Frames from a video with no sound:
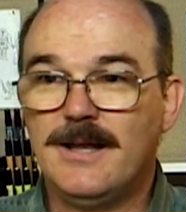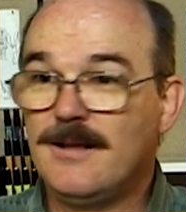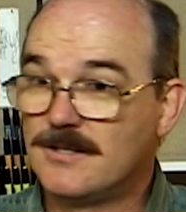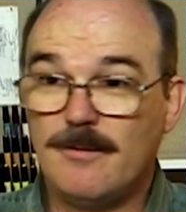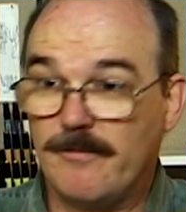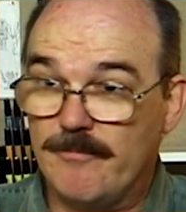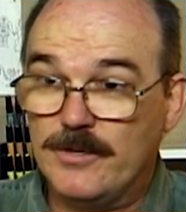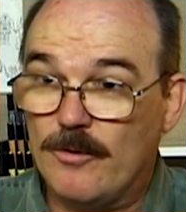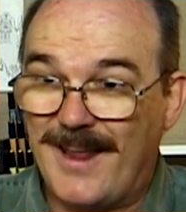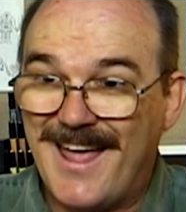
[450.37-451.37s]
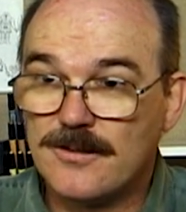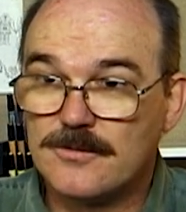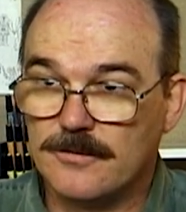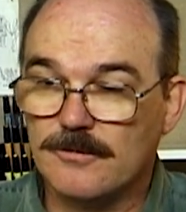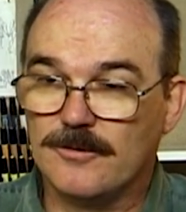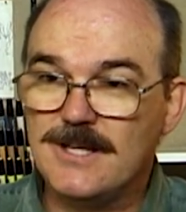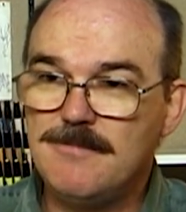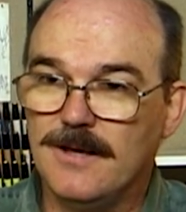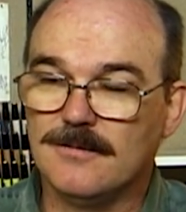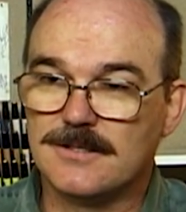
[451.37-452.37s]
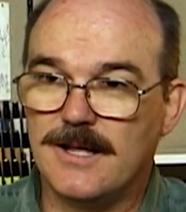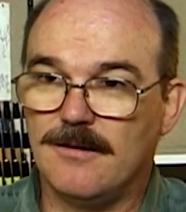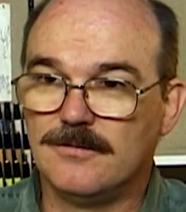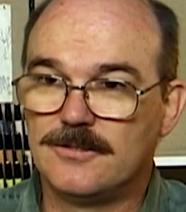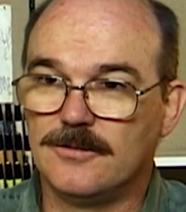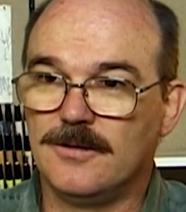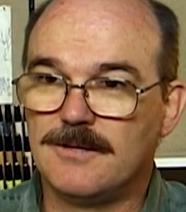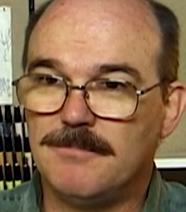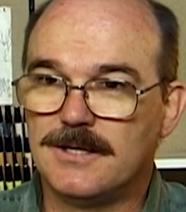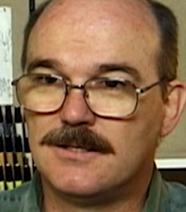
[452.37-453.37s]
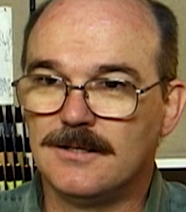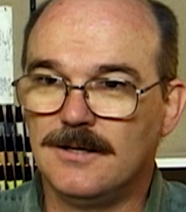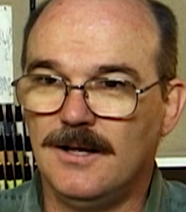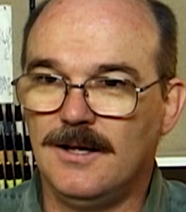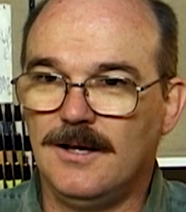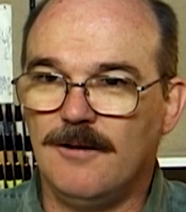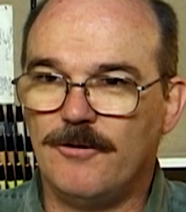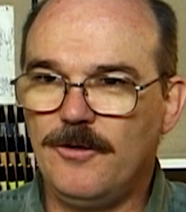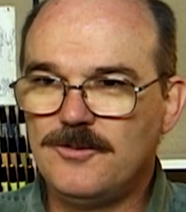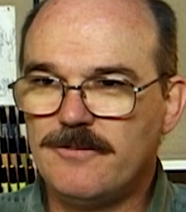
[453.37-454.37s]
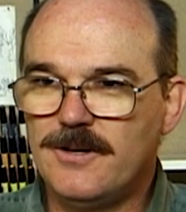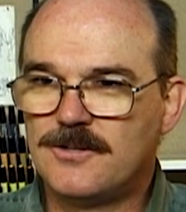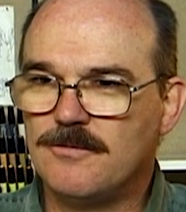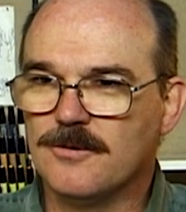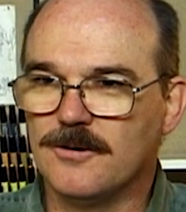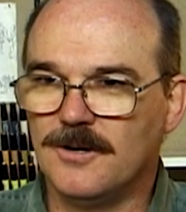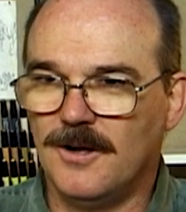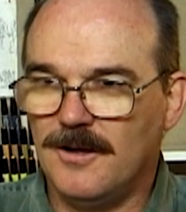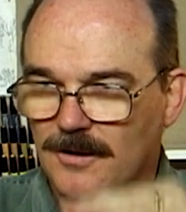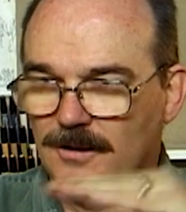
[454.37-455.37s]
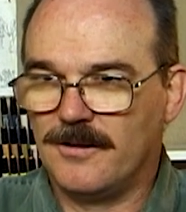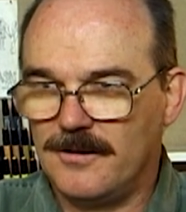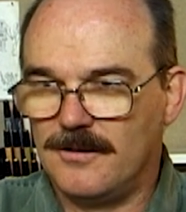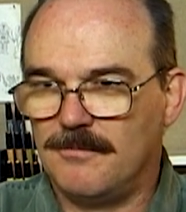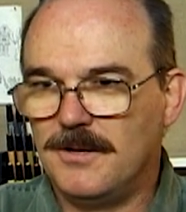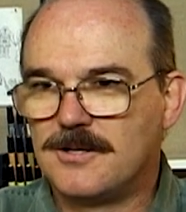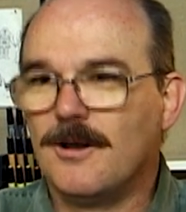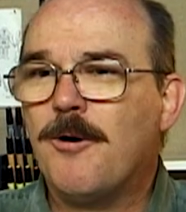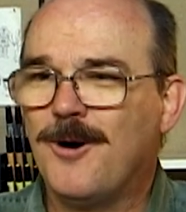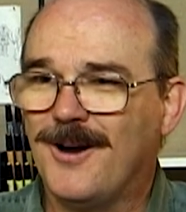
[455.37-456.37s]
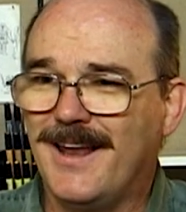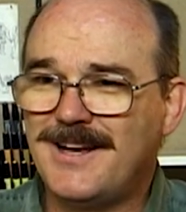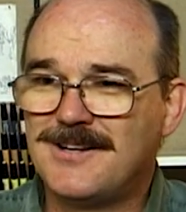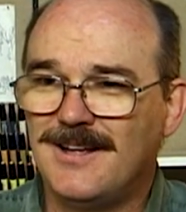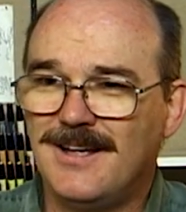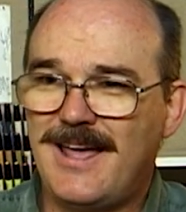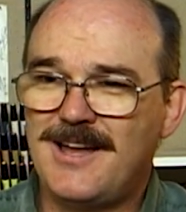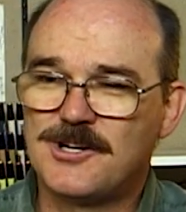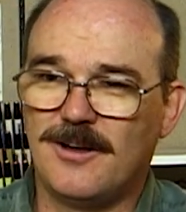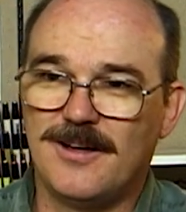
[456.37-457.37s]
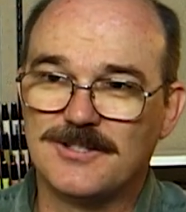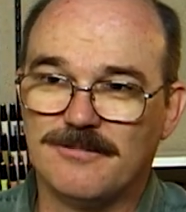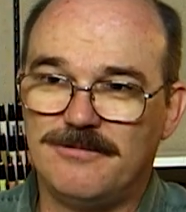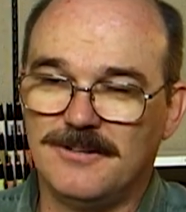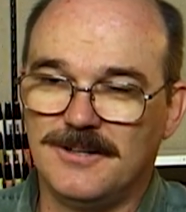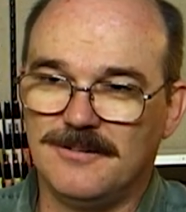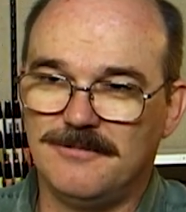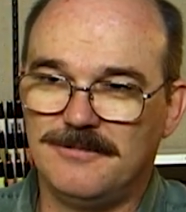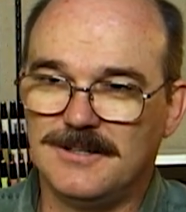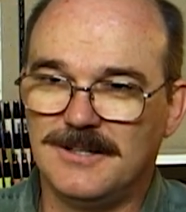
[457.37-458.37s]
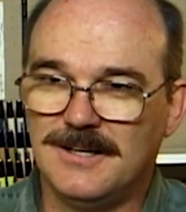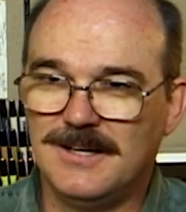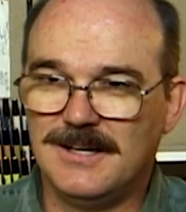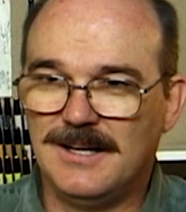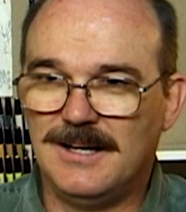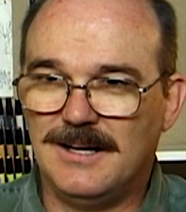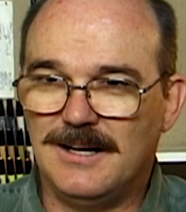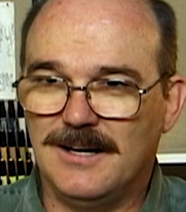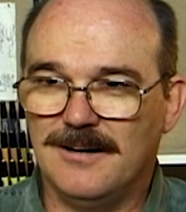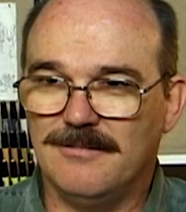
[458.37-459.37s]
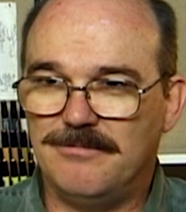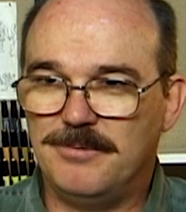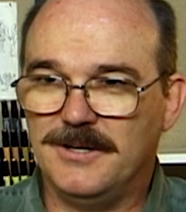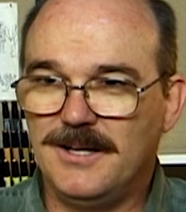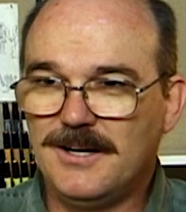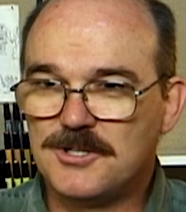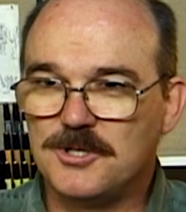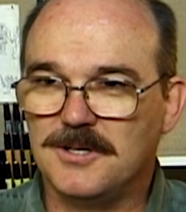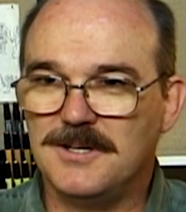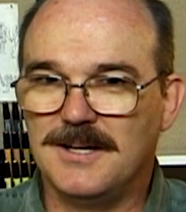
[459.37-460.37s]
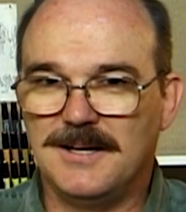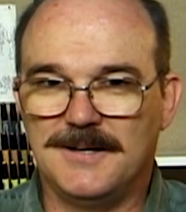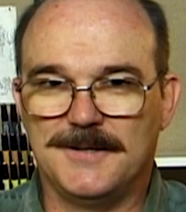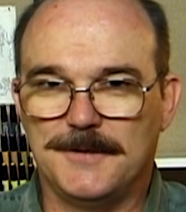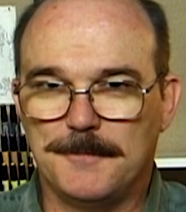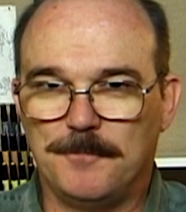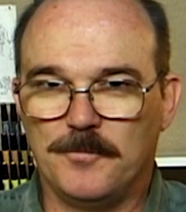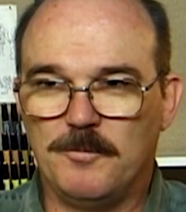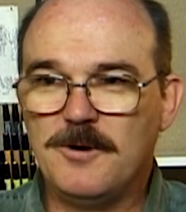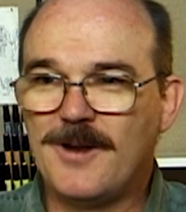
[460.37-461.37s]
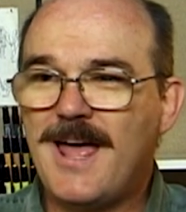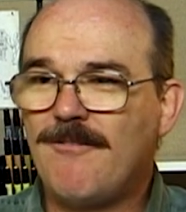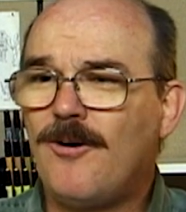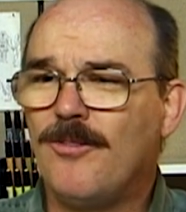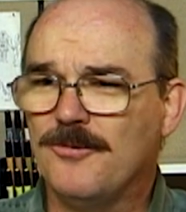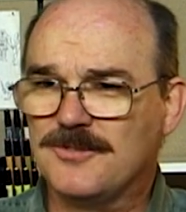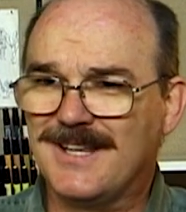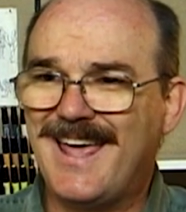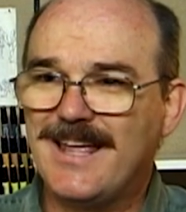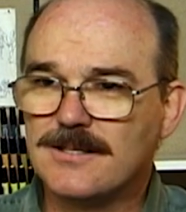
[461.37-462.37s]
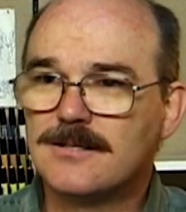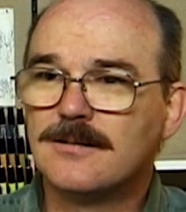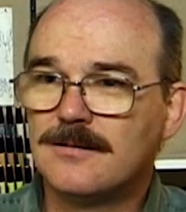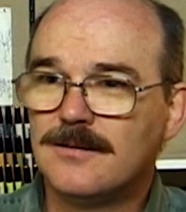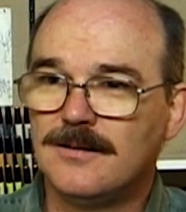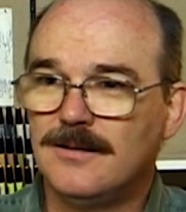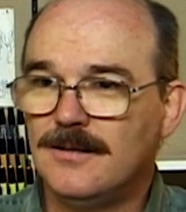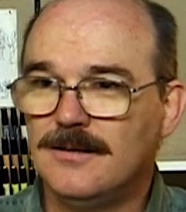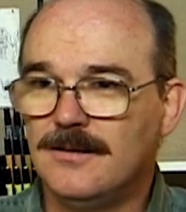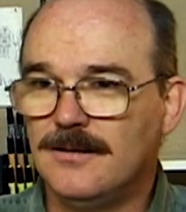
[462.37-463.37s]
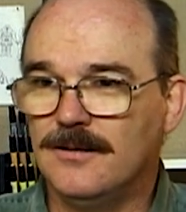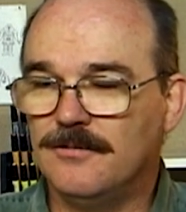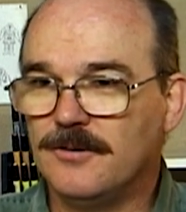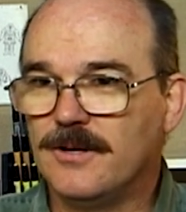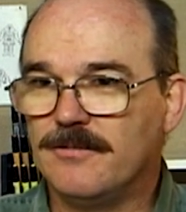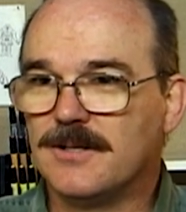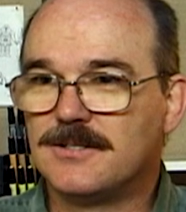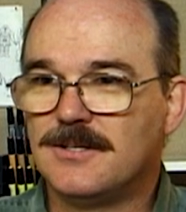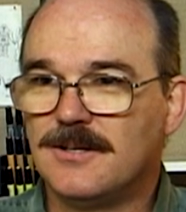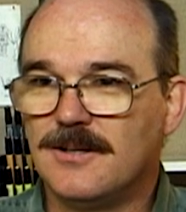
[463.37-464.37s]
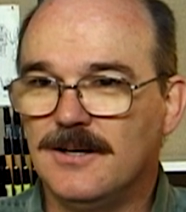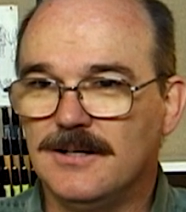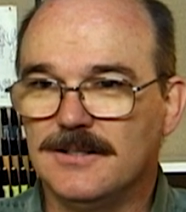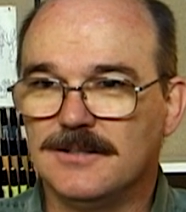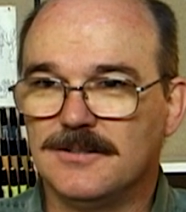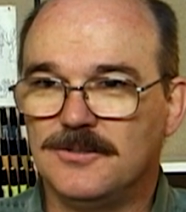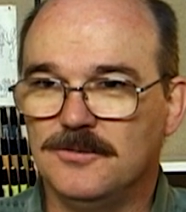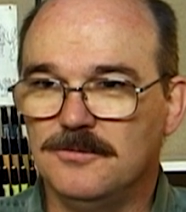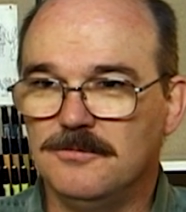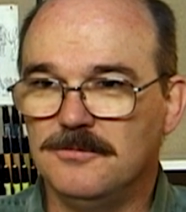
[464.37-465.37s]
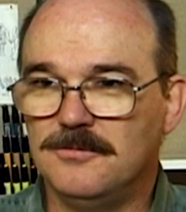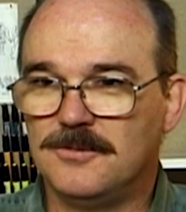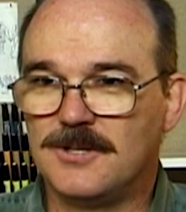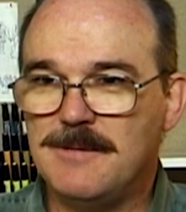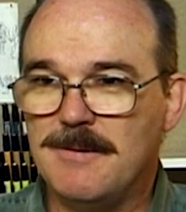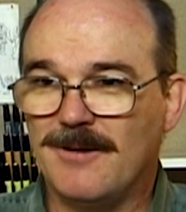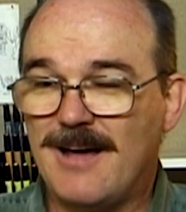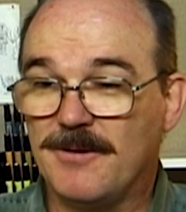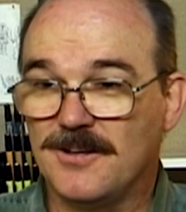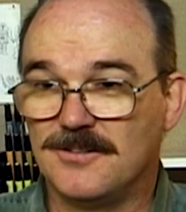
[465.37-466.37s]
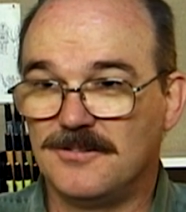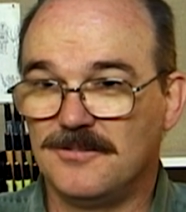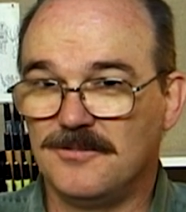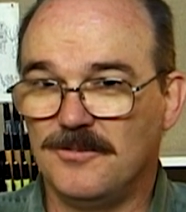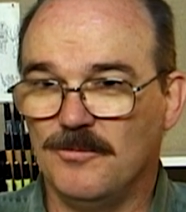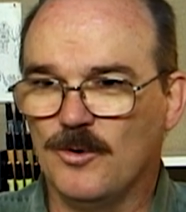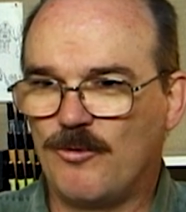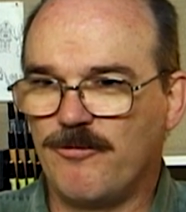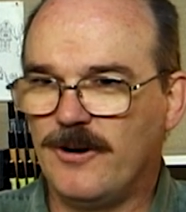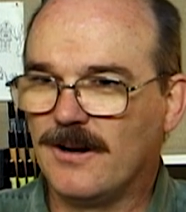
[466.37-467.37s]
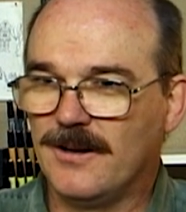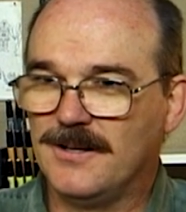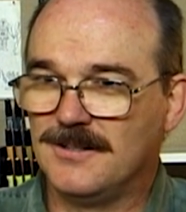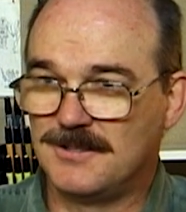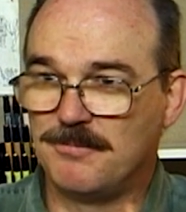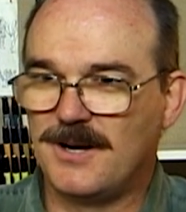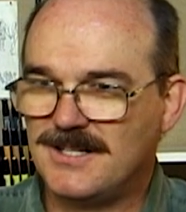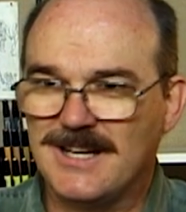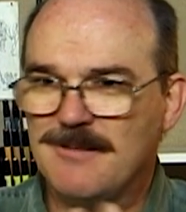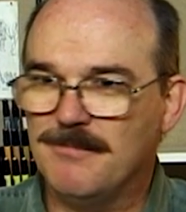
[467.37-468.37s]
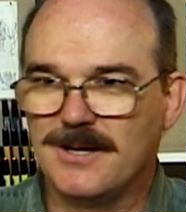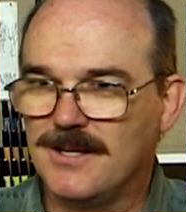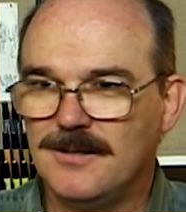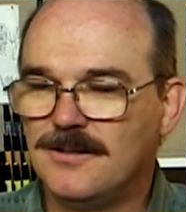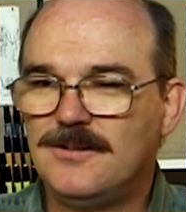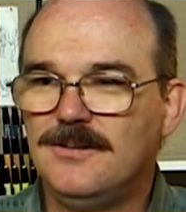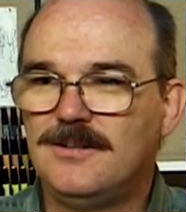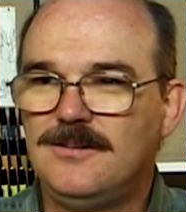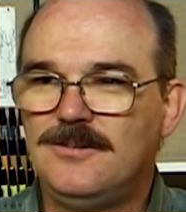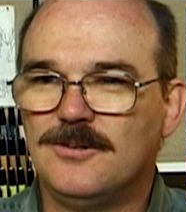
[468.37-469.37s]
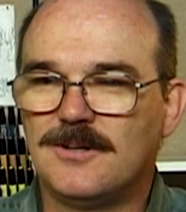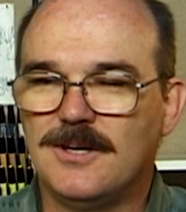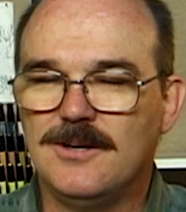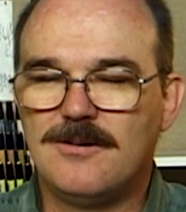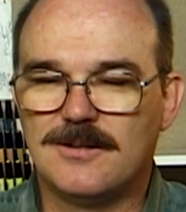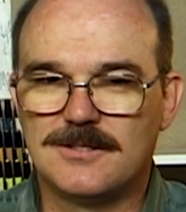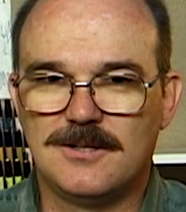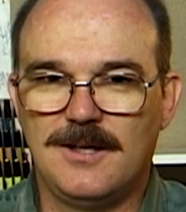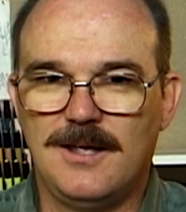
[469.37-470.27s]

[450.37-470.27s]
Now, some of them don't answer their own emails now, certainly, but uh, for those of us who were on the much lower echelons of, of, uh, of production, um, we don't have all those gates in front of us uh, to, to keep people out because we're frankly surprised that anybody took any notice.